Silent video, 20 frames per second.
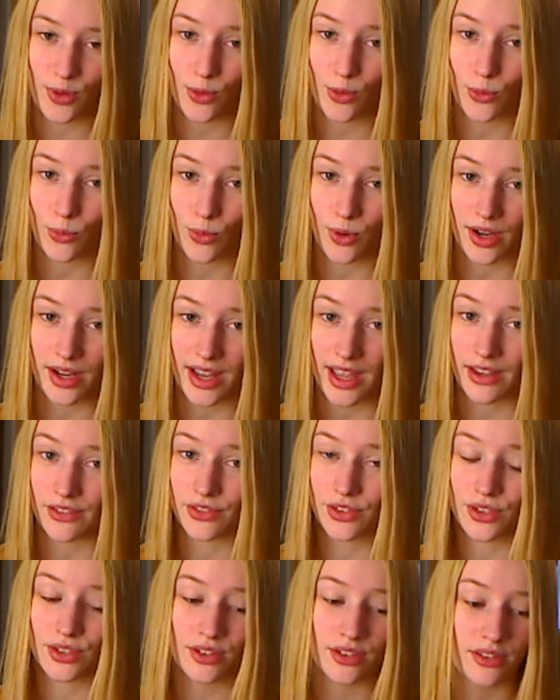
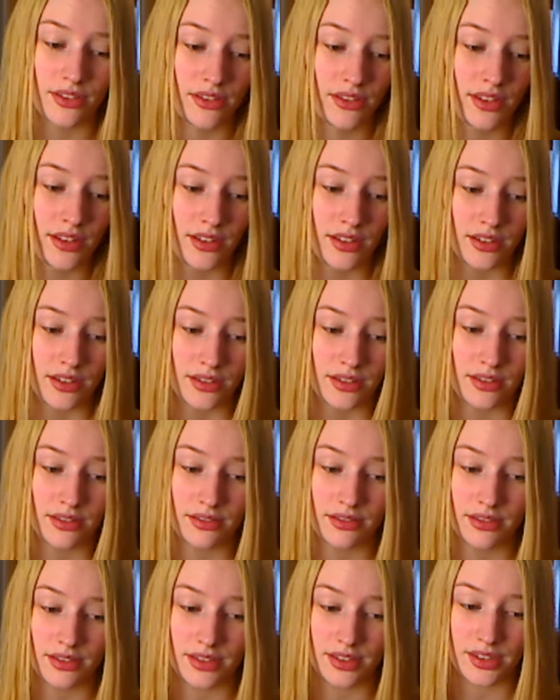whatever the
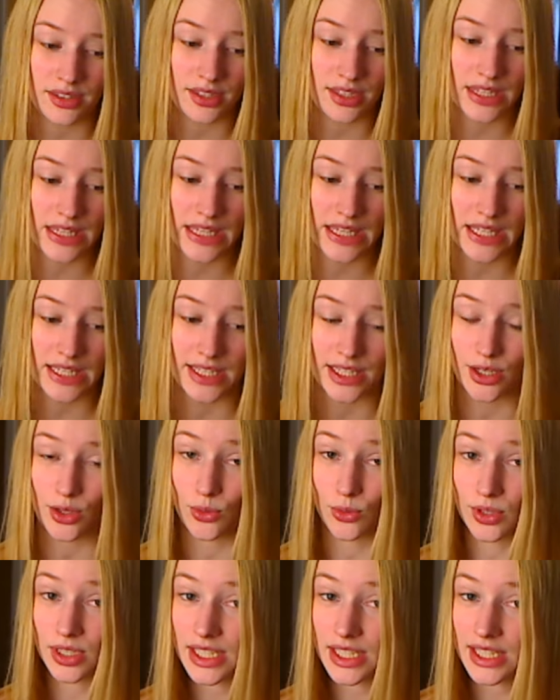
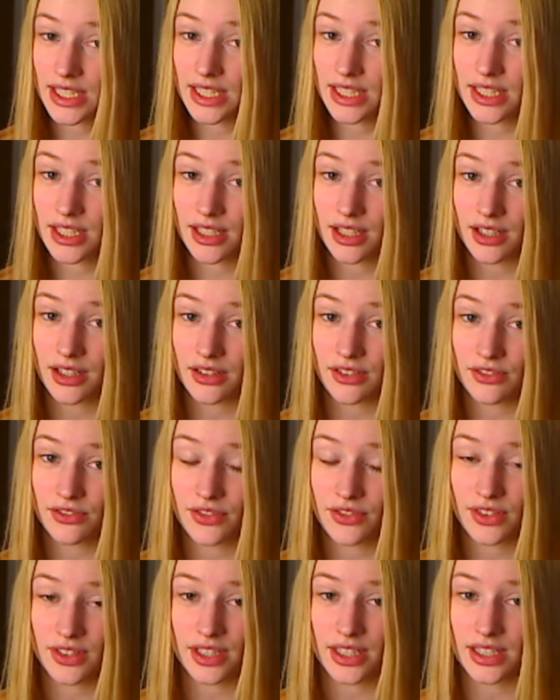degree
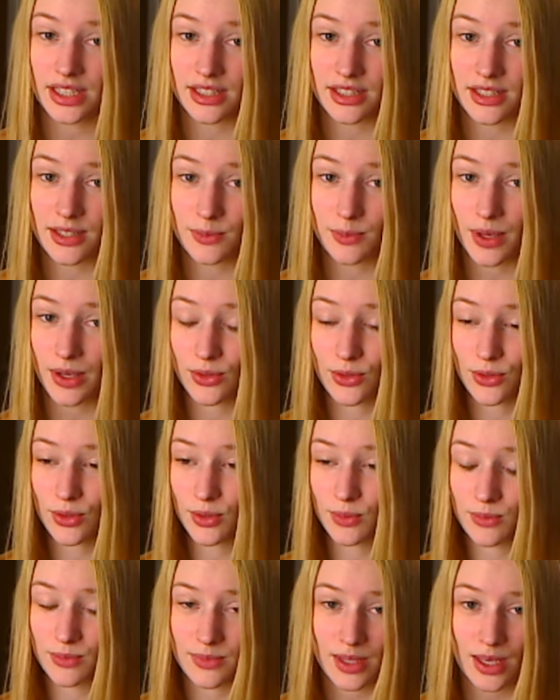of
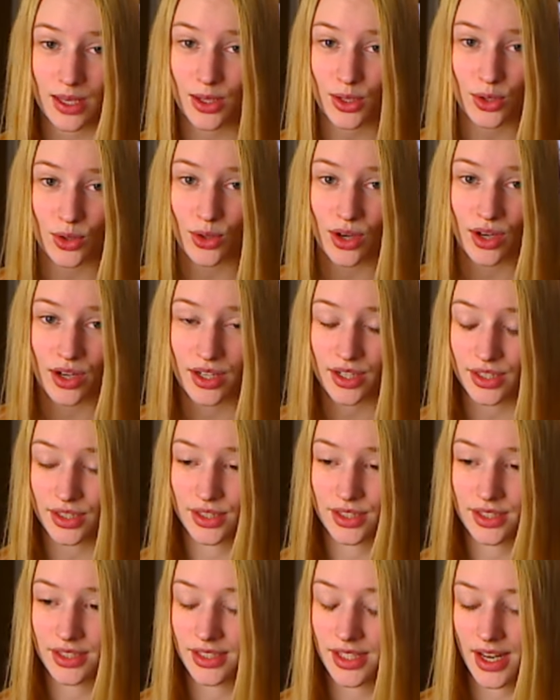spectrum that you're
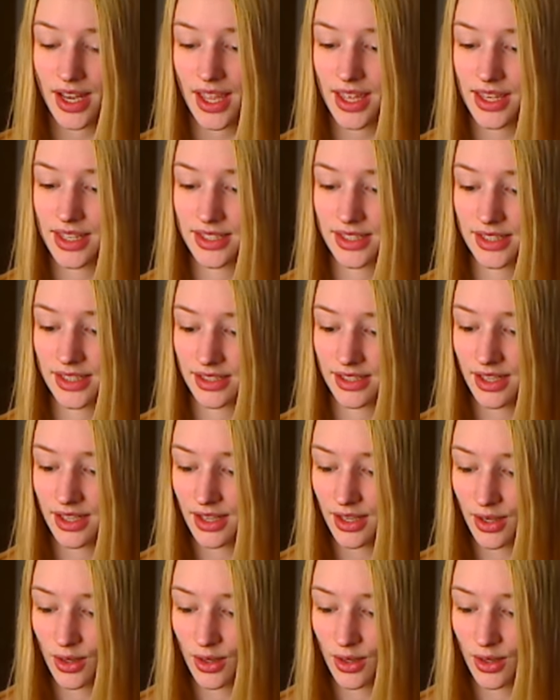on and